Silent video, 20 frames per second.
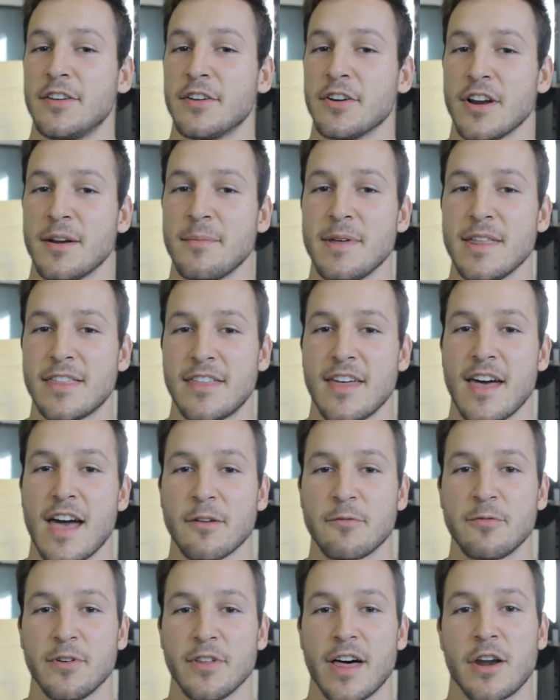you're gonna be
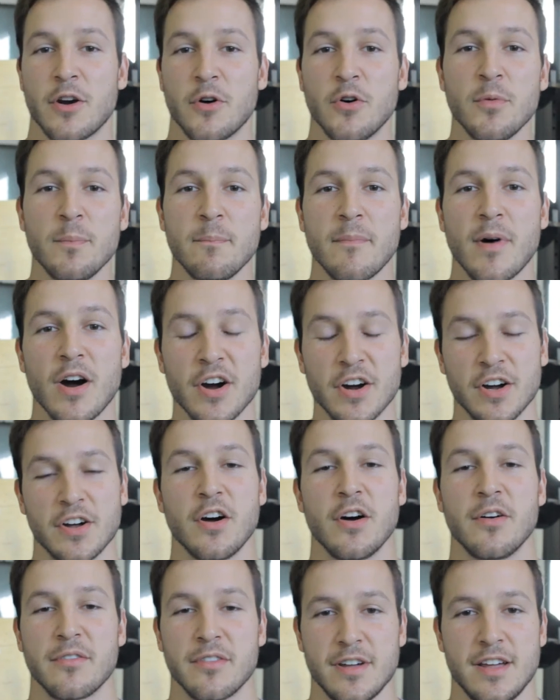thankful that old Mark
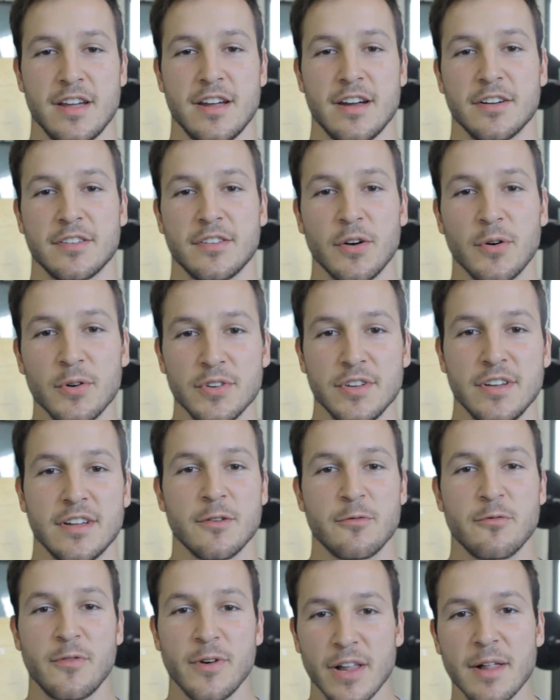over here told you
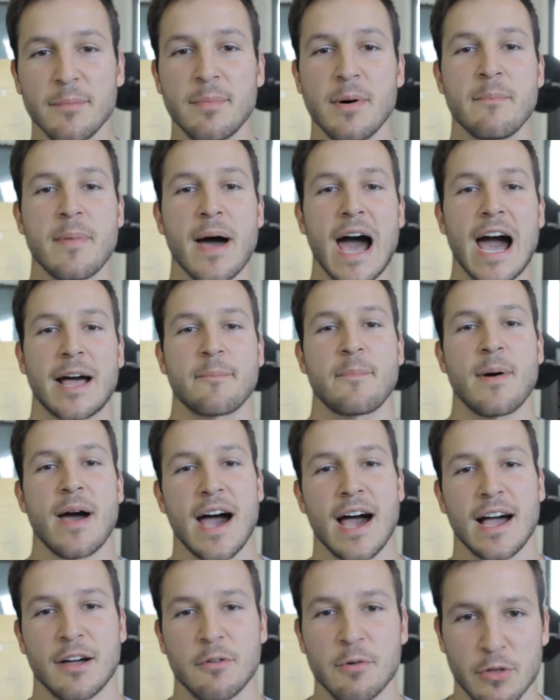to fill up a
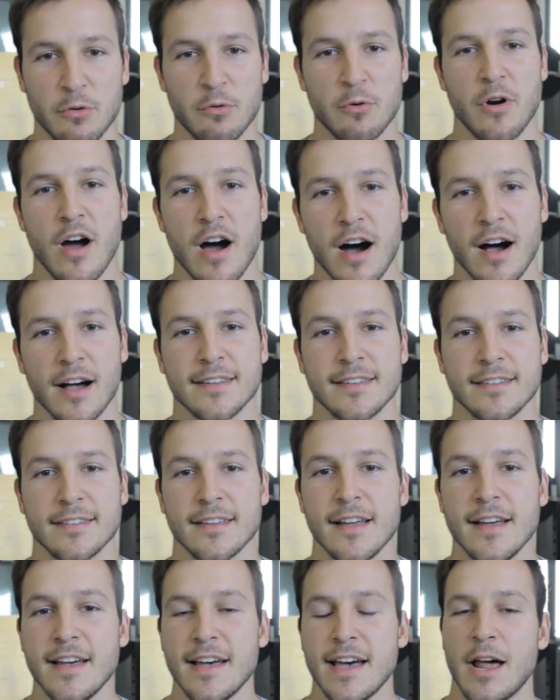backpack with
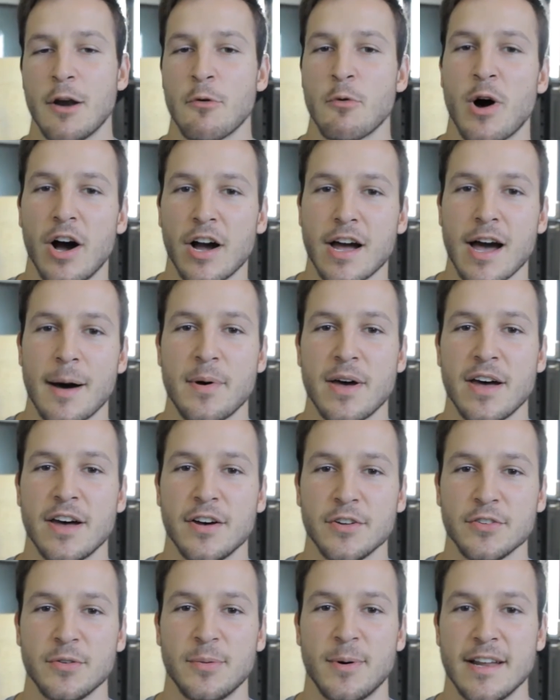rocks and walk up a
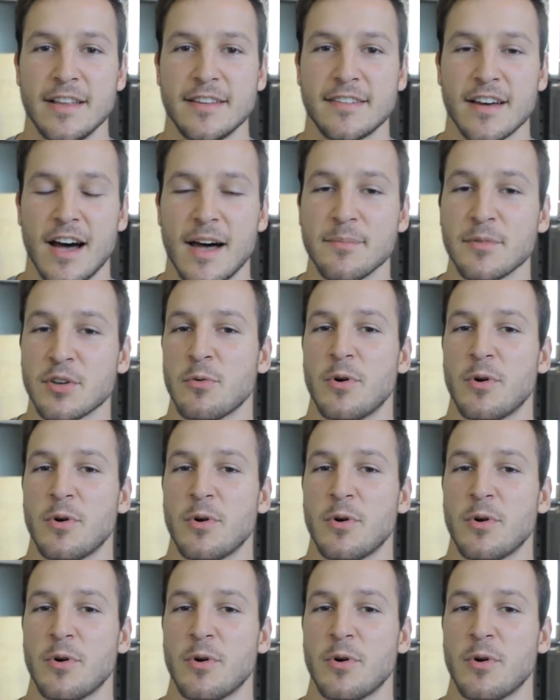hill 20 times,